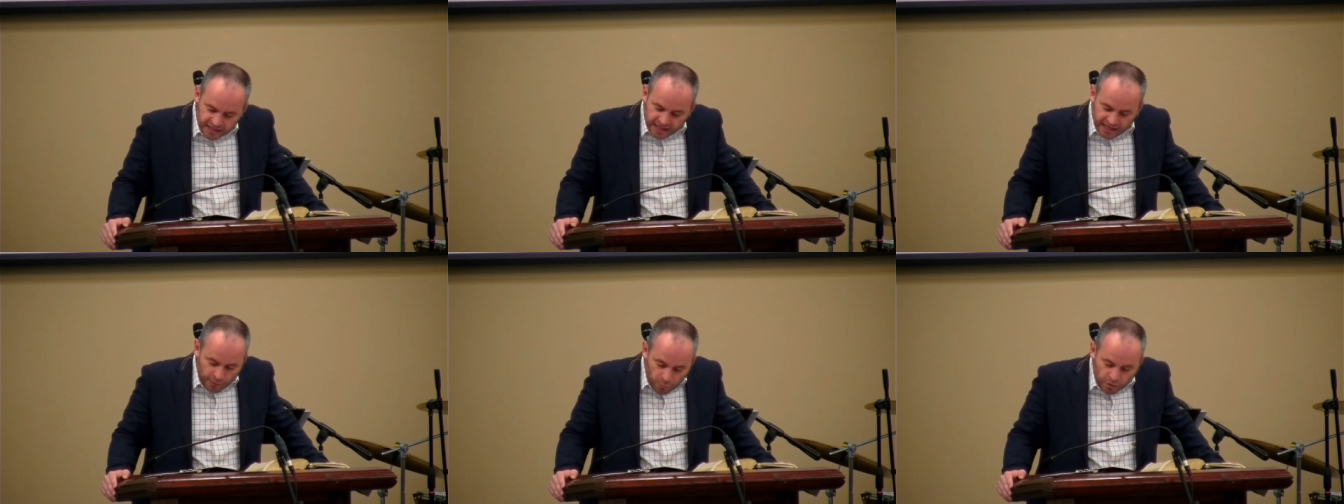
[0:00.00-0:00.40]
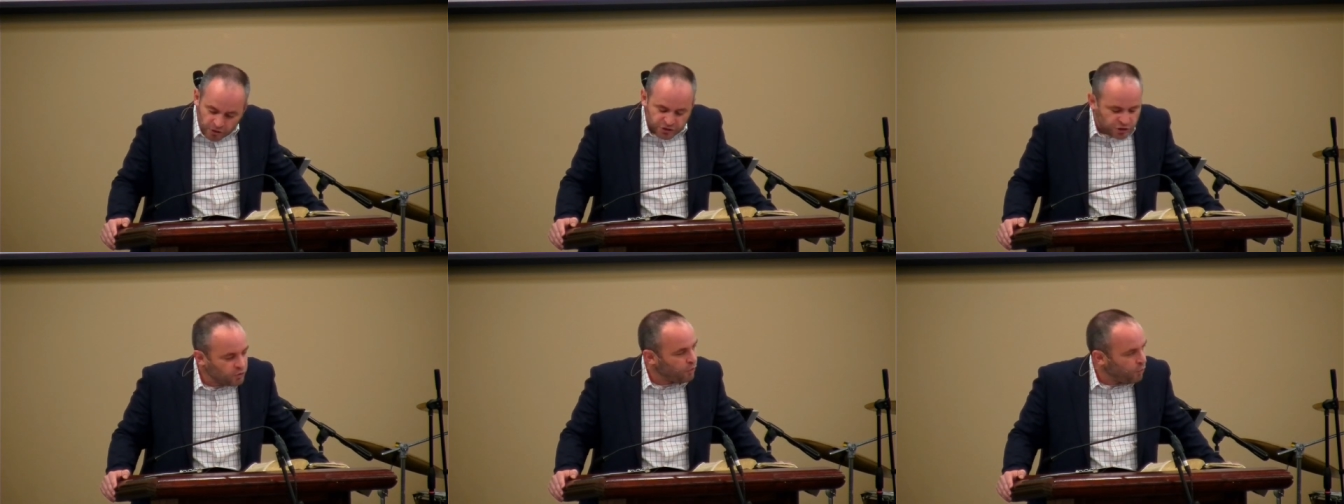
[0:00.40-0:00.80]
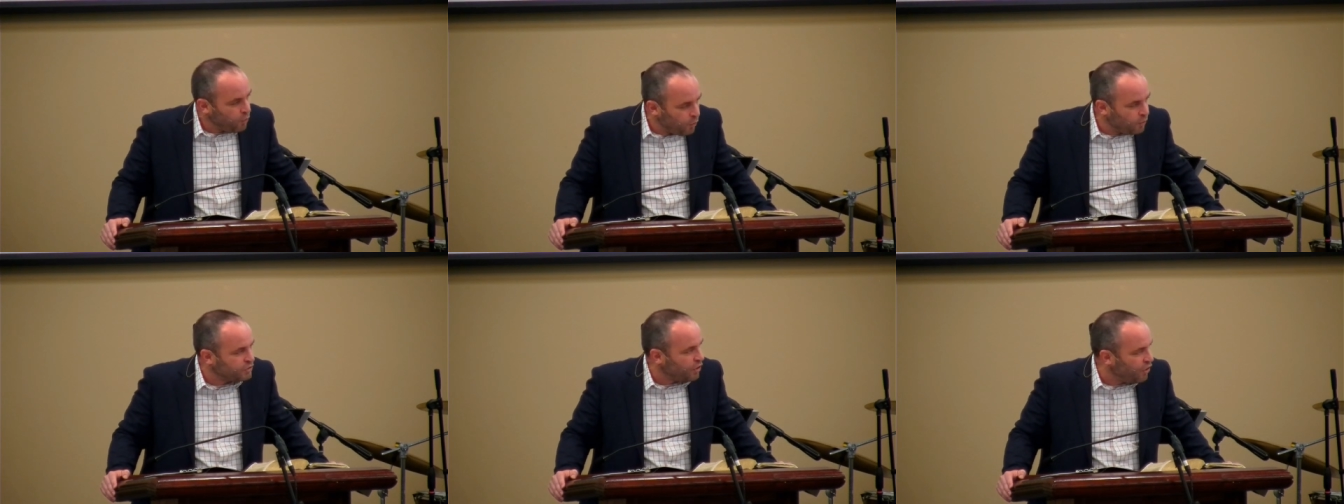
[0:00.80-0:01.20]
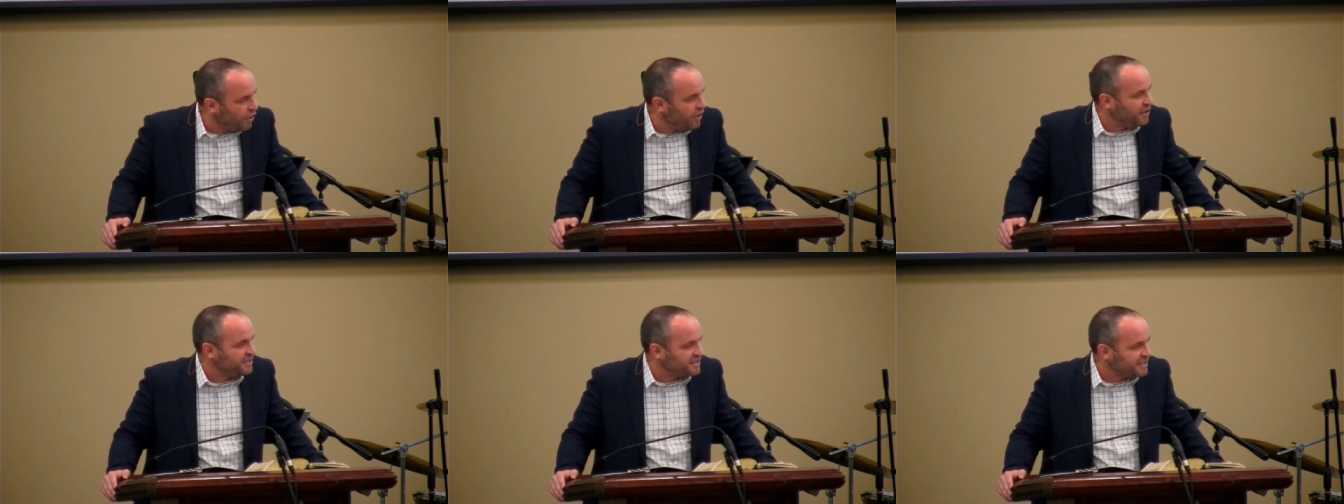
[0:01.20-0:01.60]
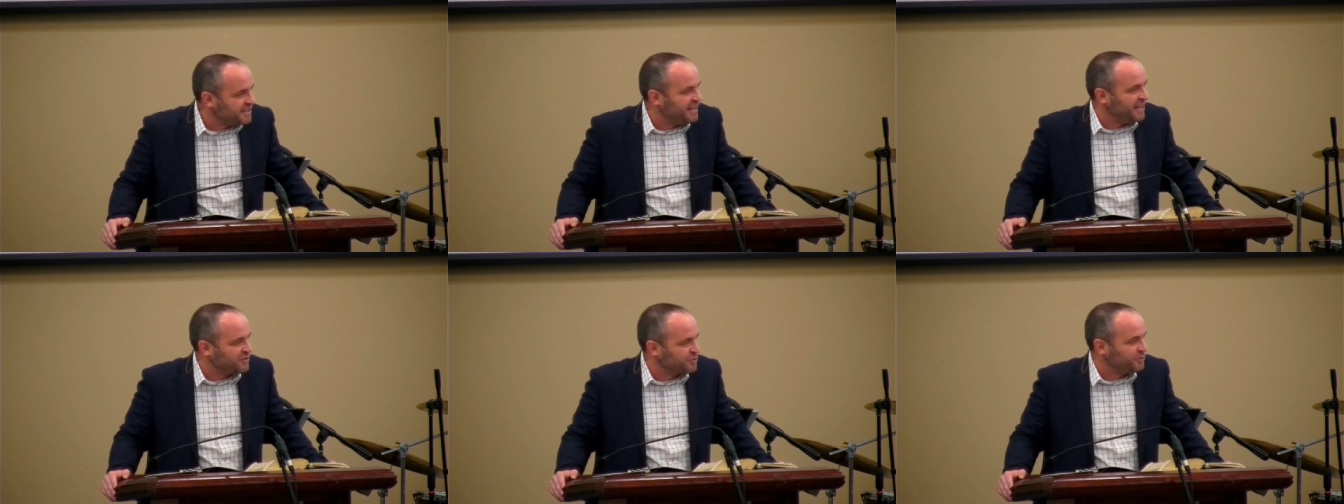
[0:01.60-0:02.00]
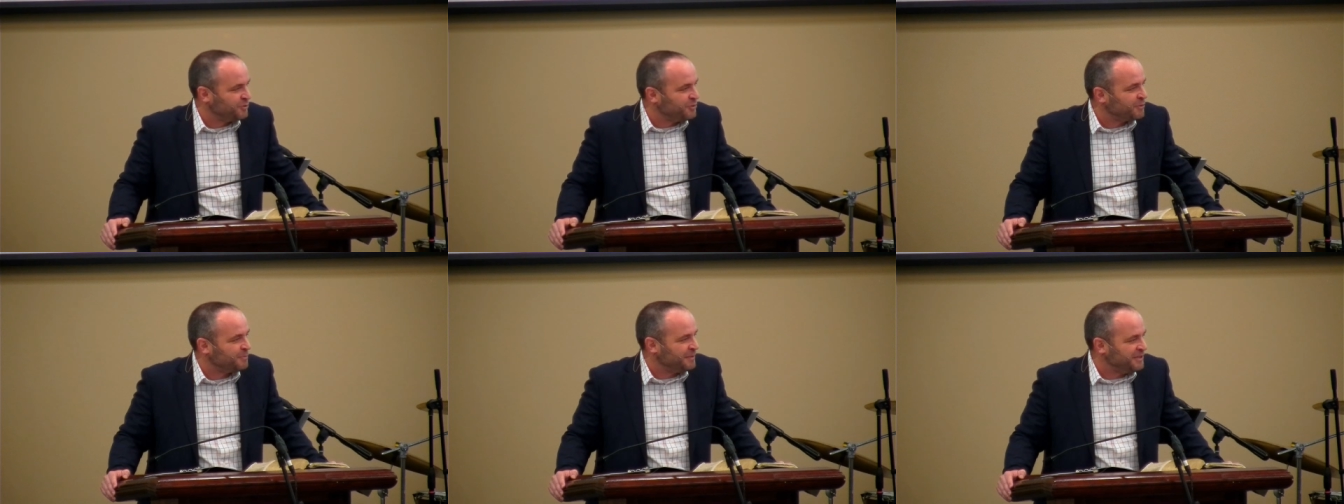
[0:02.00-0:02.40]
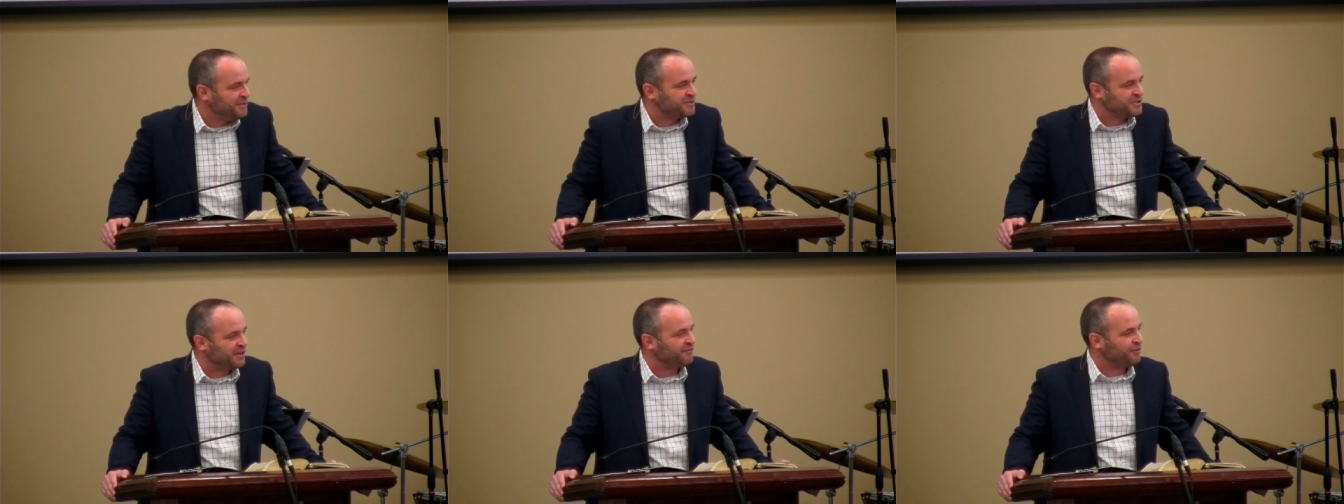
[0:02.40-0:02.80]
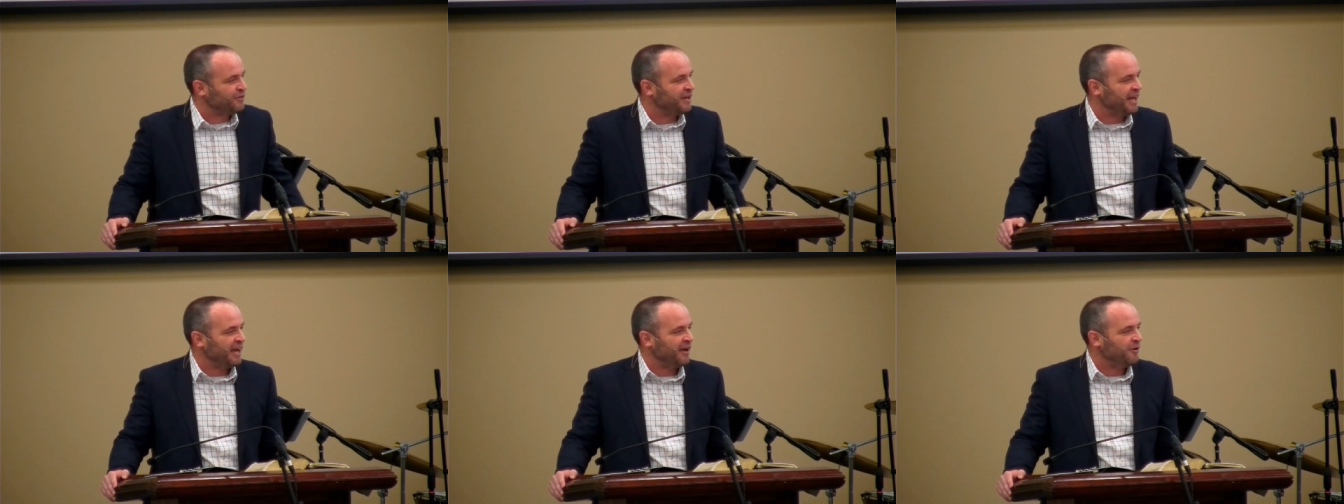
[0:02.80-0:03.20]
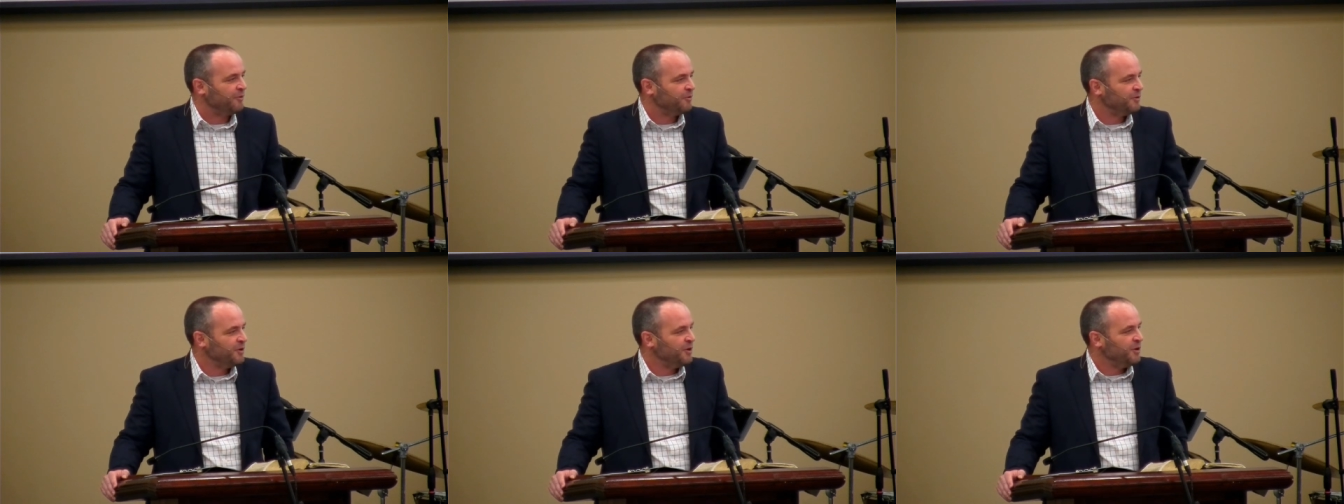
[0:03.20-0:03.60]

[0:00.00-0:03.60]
And I want you to hold on to that truth when you suffer now,